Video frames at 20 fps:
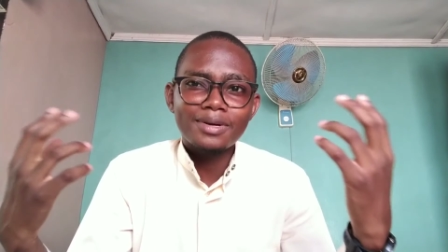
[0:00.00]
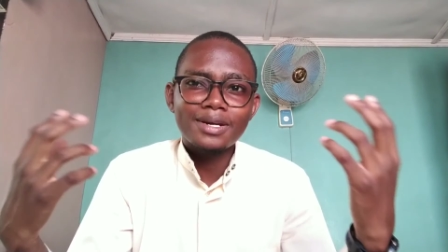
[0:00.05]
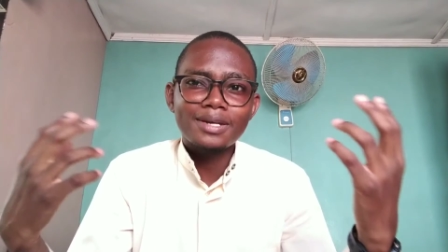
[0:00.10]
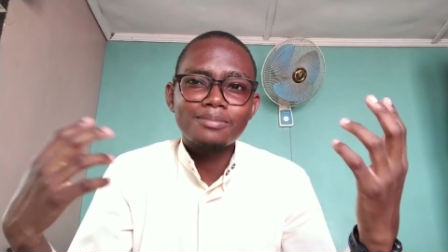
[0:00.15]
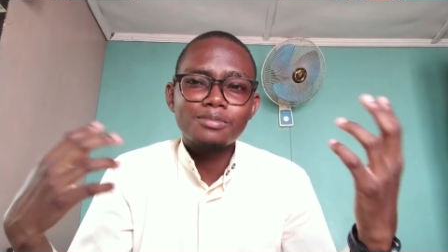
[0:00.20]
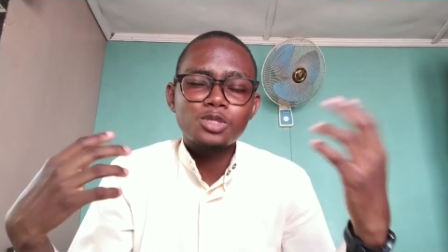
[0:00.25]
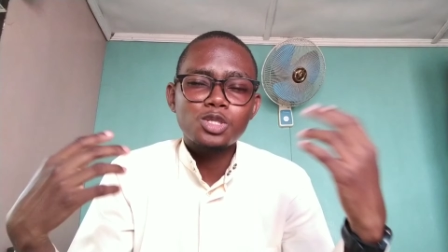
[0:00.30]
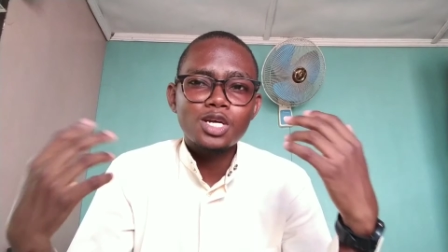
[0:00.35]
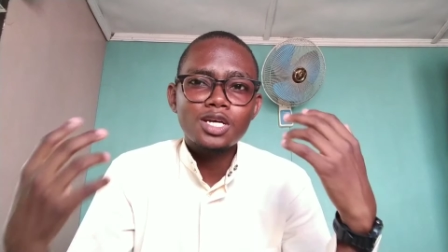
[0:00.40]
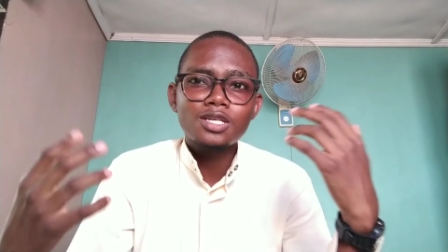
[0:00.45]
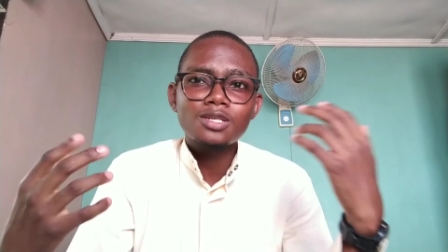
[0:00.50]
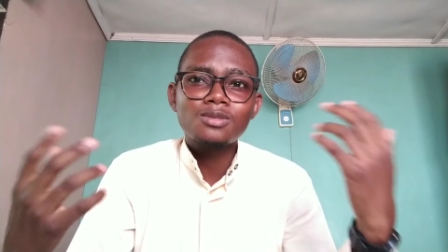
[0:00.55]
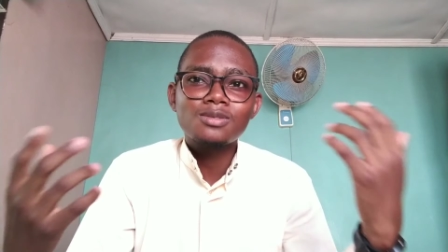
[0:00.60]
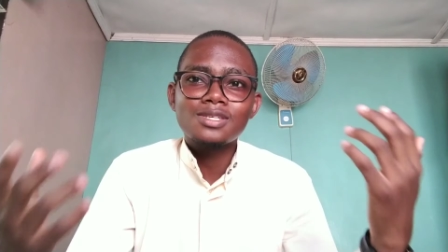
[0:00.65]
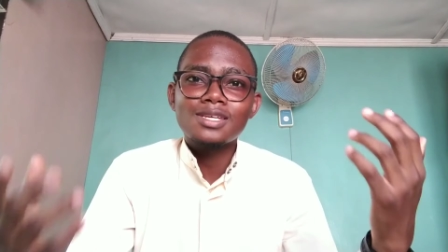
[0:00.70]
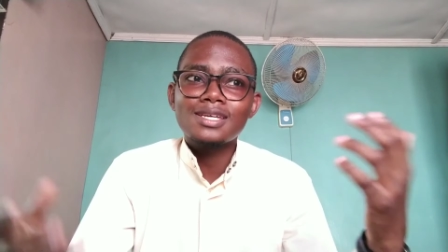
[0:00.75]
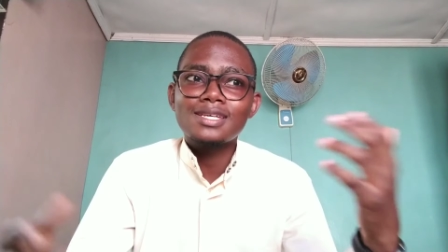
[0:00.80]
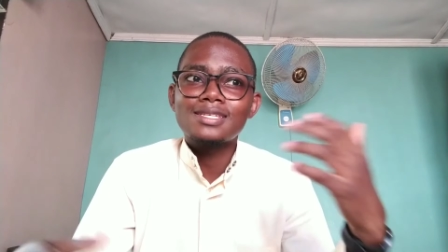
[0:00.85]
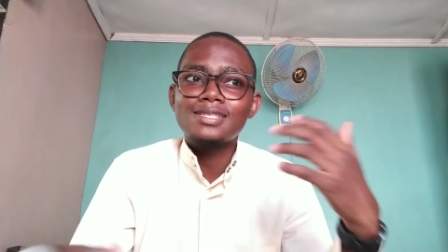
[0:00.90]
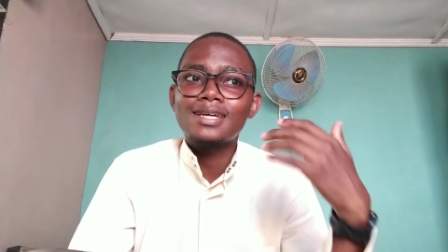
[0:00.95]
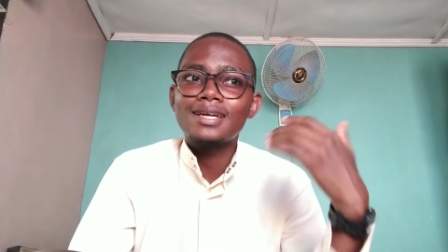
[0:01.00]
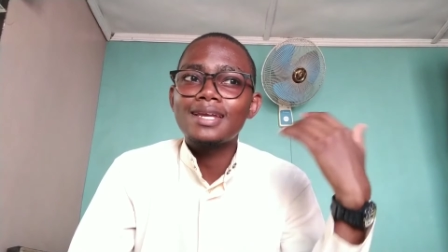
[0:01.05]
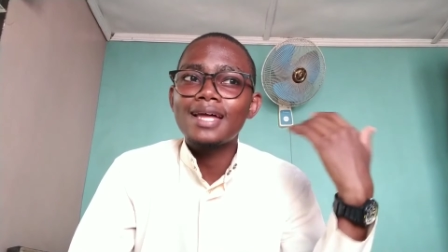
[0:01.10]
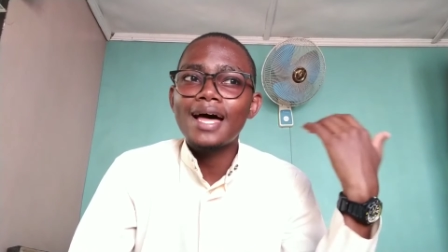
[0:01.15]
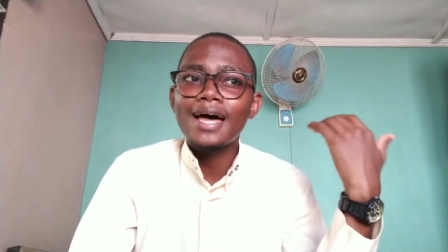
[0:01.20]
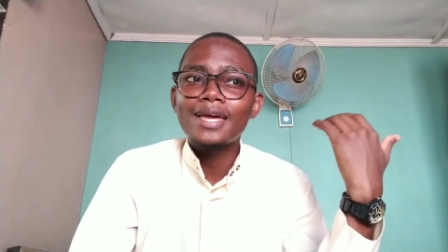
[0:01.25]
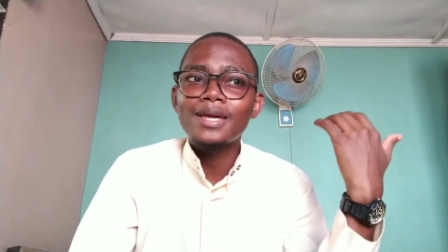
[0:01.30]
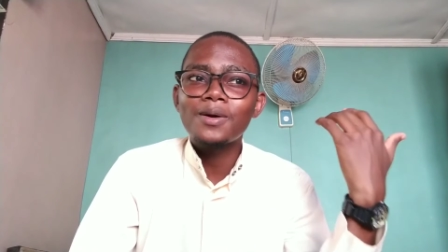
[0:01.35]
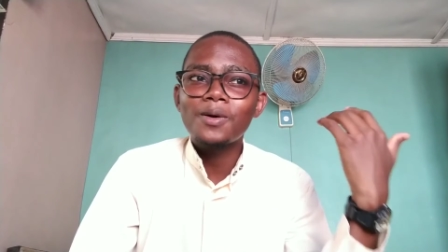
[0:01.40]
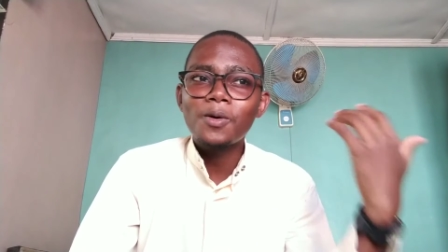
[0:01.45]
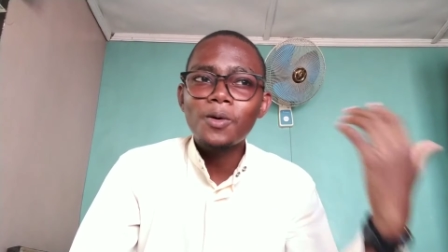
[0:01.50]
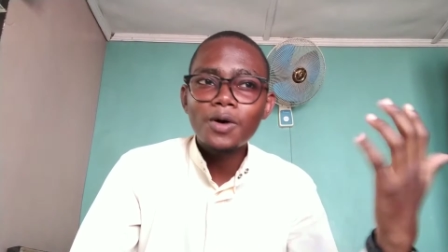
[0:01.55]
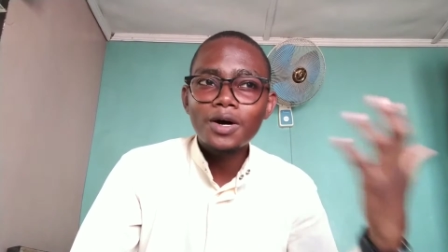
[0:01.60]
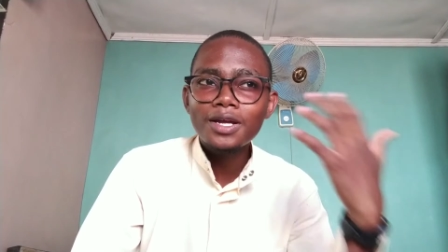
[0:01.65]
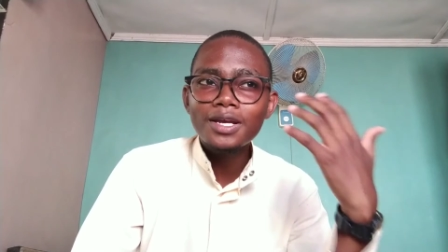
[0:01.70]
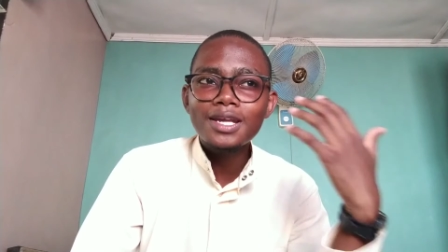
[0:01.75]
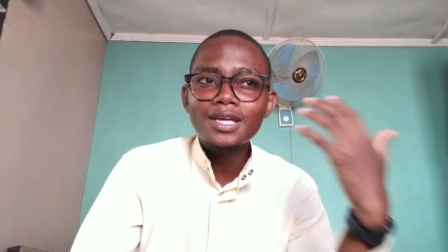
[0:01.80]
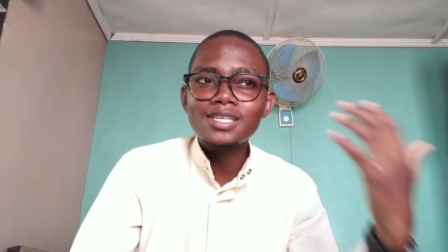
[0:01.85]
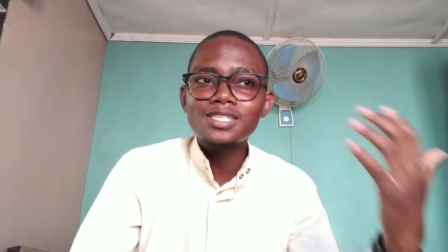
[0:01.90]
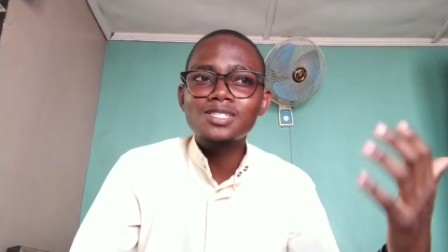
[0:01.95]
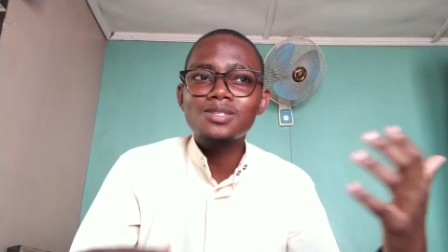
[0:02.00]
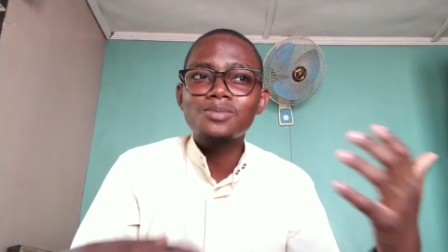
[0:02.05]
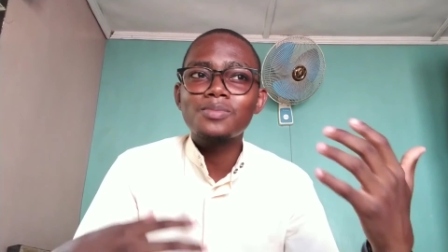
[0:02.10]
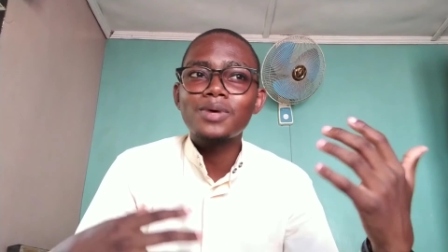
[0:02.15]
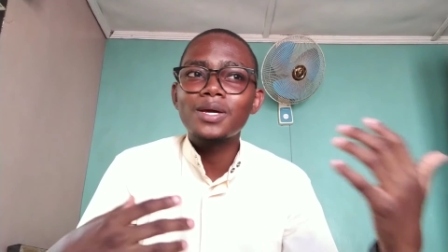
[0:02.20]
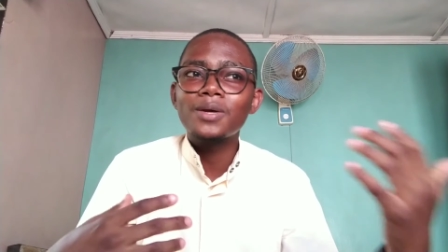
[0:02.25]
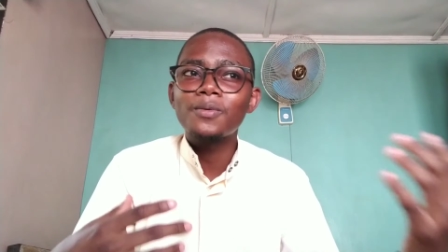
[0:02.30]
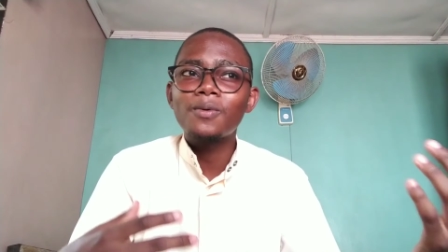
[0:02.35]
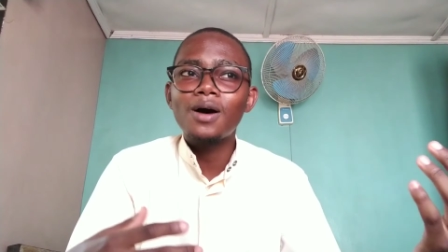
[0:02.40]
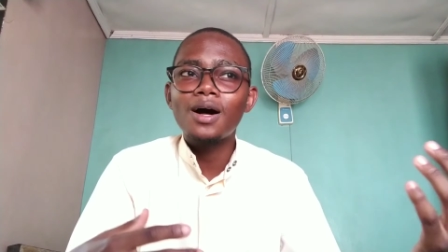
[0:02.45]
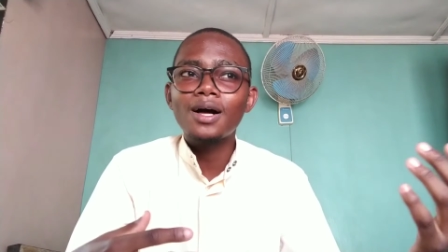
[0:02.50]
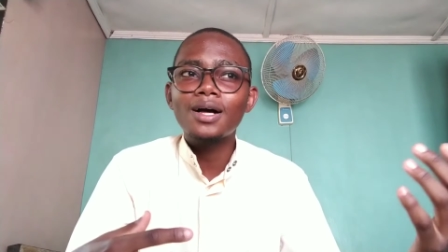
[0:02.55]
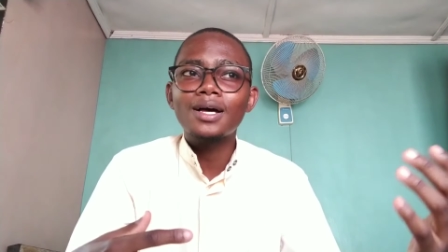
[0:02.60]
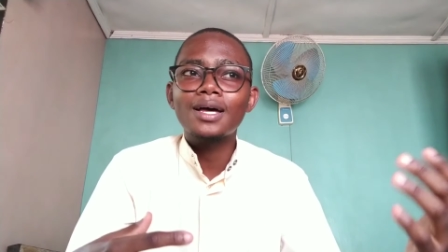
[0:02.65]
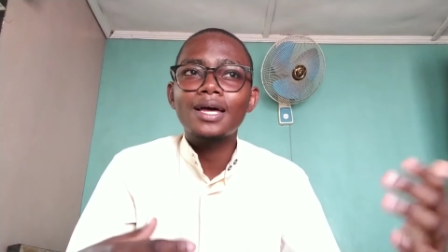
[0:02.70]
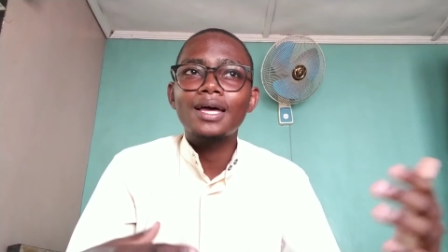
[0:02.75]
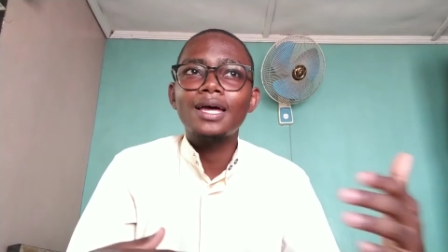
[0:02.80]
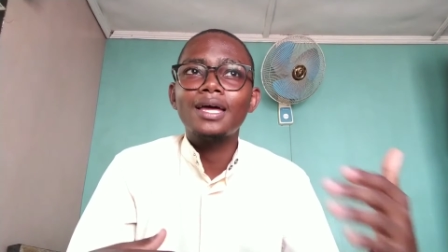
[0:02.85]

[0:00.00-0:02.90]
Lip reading: but I'm trying to say is that I organized my work